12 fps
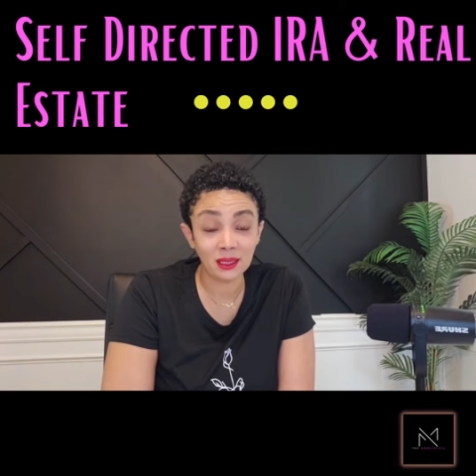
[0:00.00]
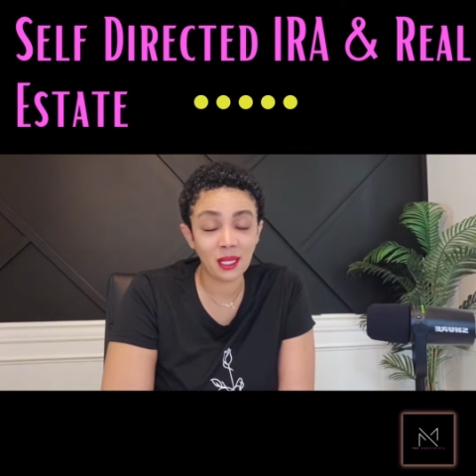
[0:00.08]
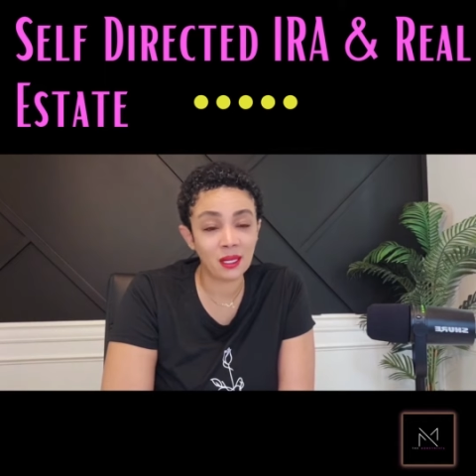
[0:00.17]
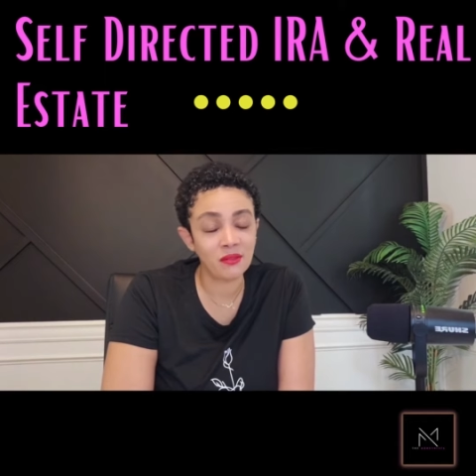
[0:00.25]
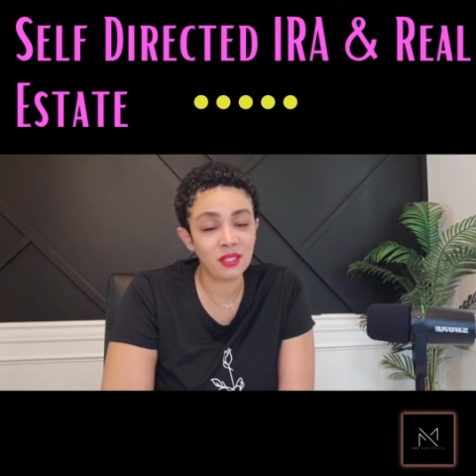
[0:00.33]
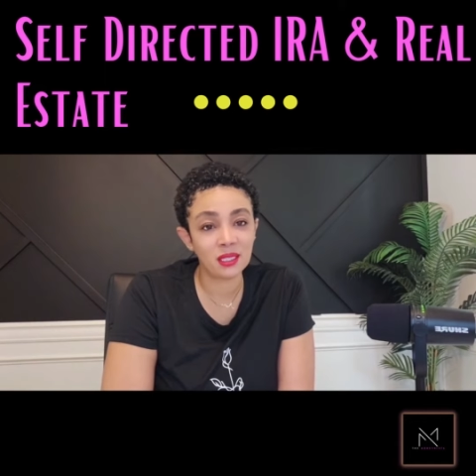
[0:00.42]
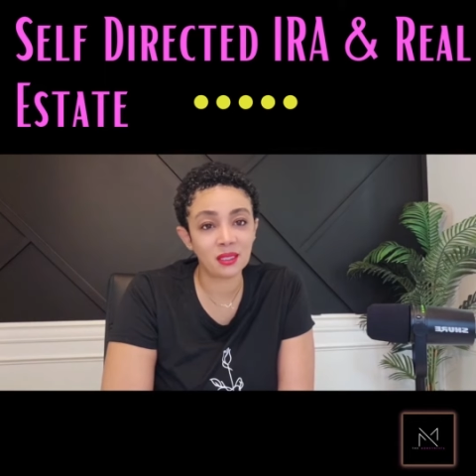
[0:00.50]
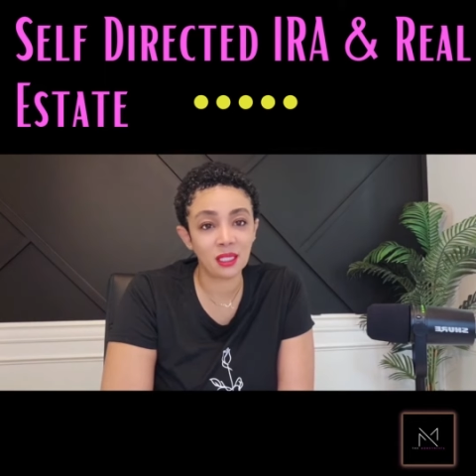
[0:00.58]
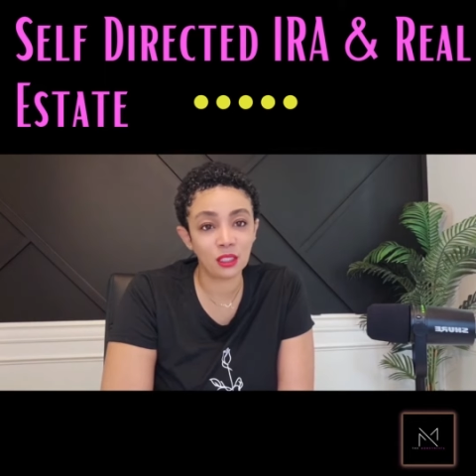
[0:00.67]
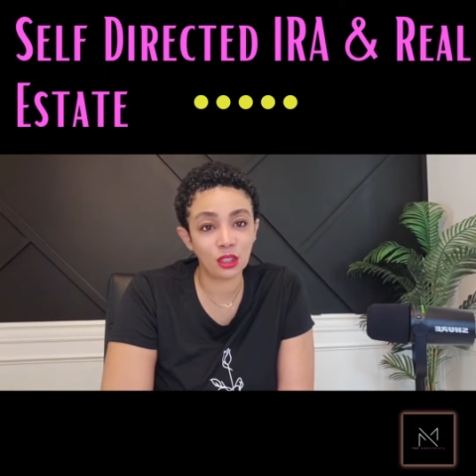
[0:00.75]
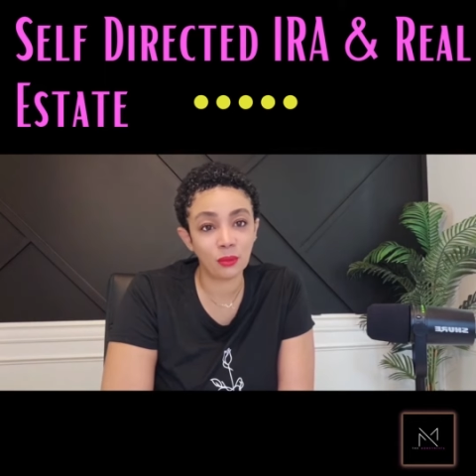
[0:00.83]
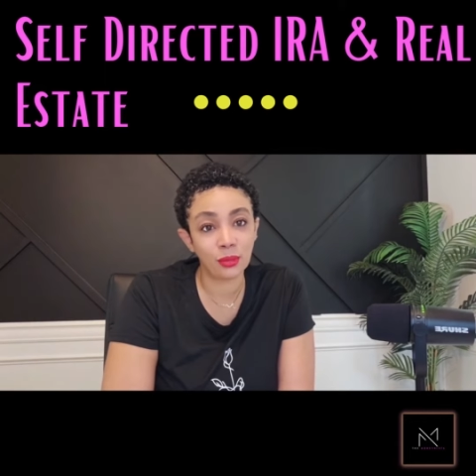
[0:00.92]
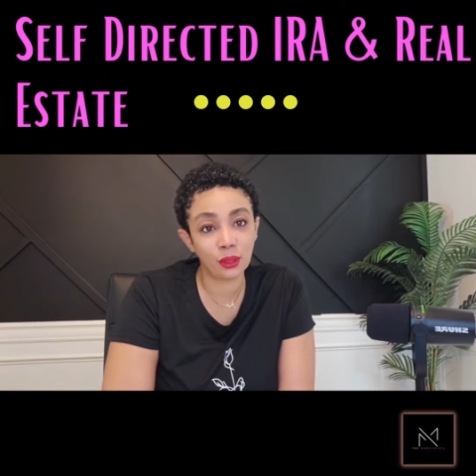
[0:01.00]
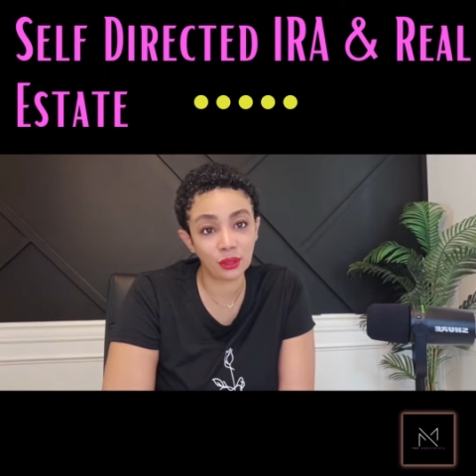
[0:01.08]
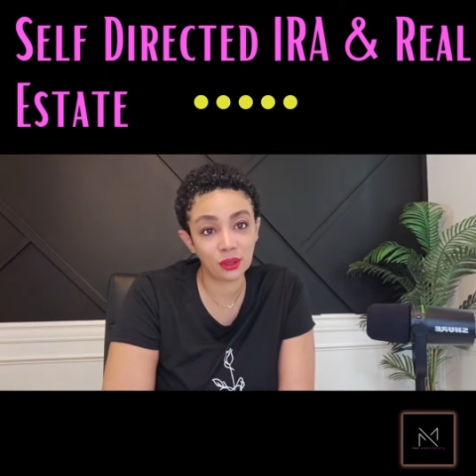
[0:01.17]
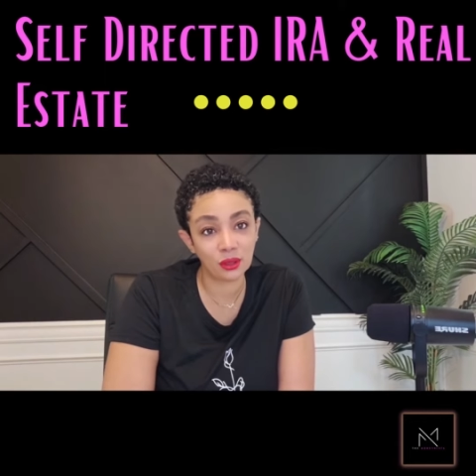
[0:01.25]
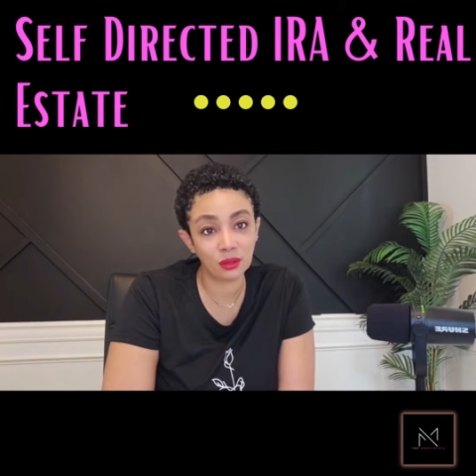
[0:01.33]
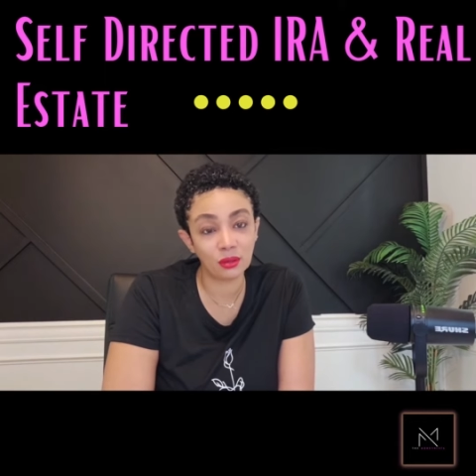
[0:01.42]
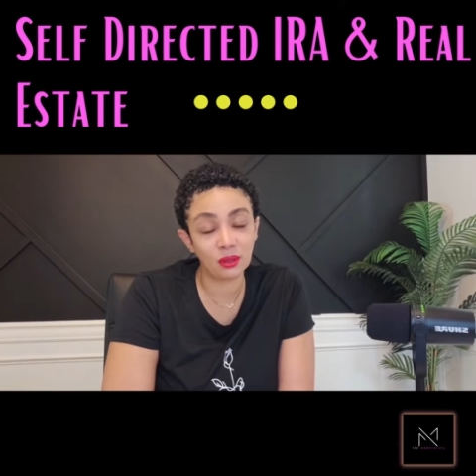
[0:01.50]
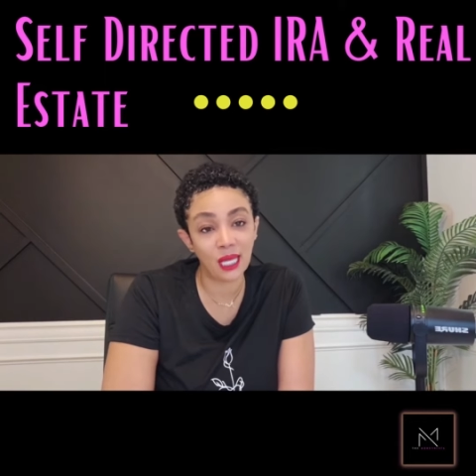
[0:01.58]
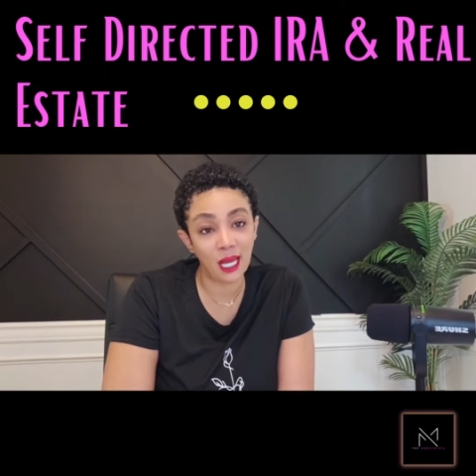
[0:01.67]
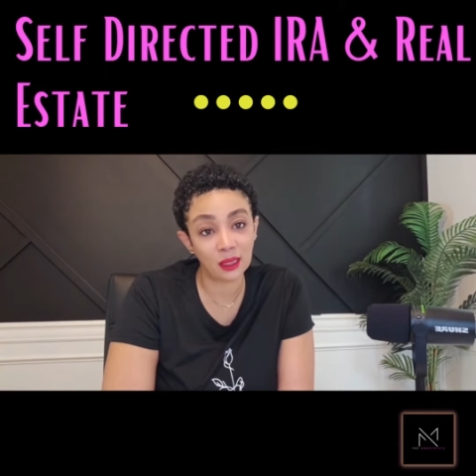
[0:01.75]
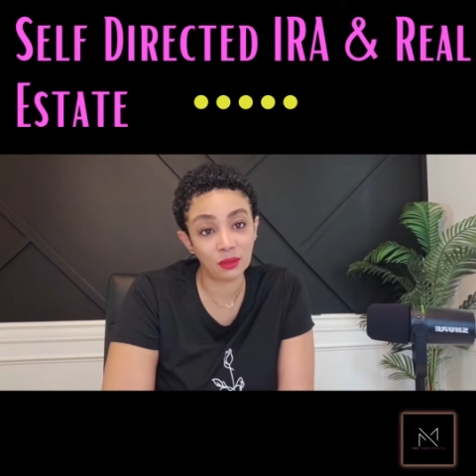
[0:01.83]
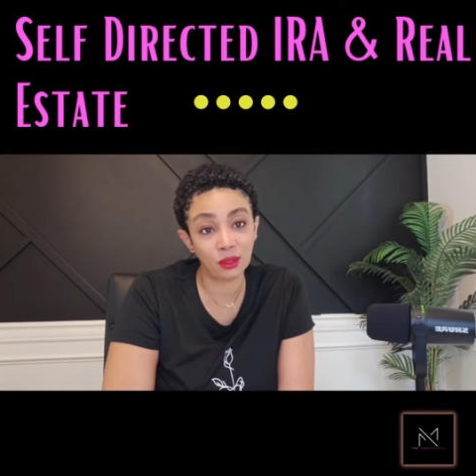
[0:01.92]
None of this hits your personal
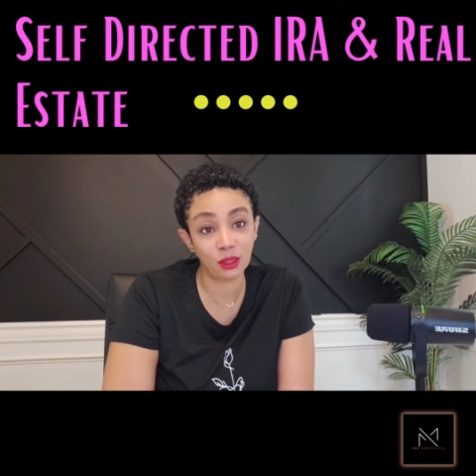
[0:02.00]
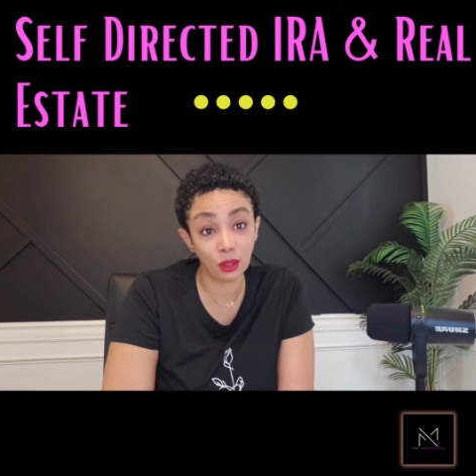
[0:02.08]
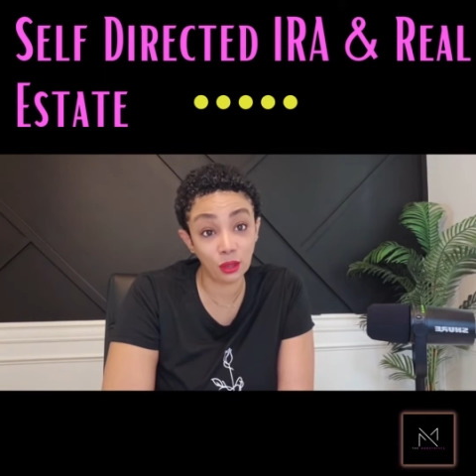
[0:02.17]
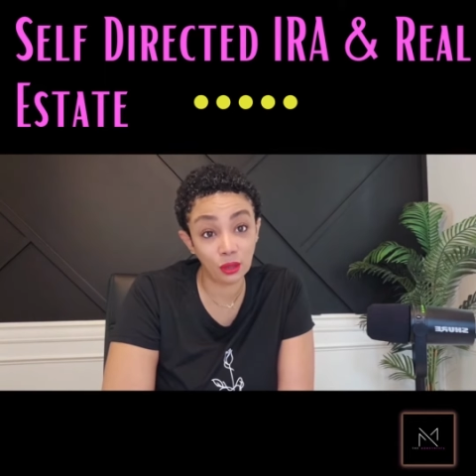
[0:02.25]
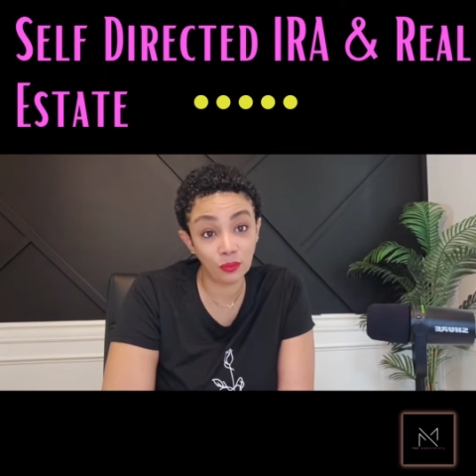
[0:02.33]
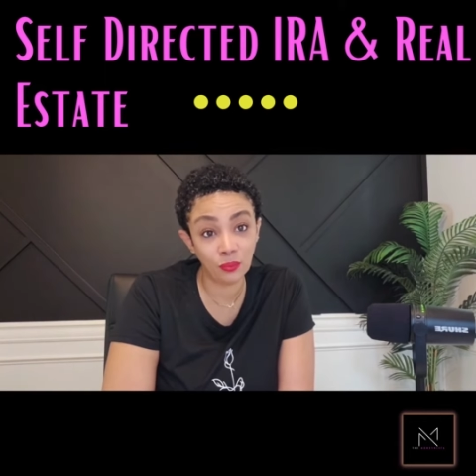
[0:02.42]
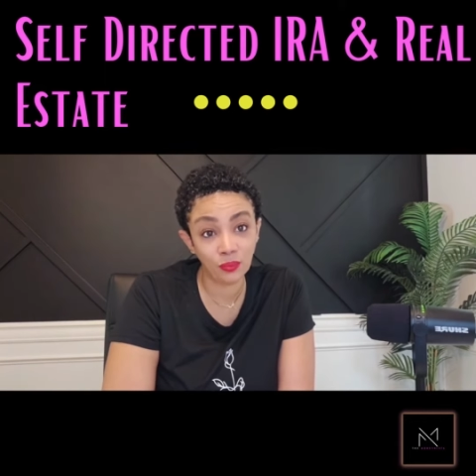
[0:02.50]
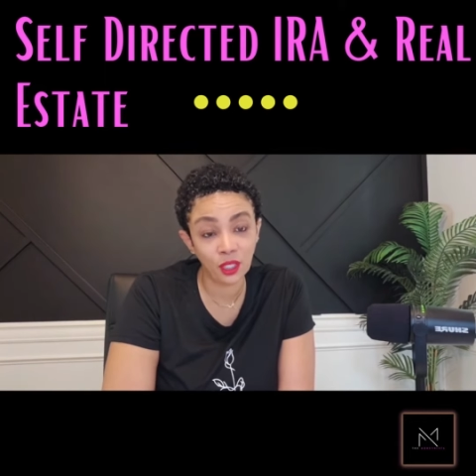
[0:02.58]
tax return.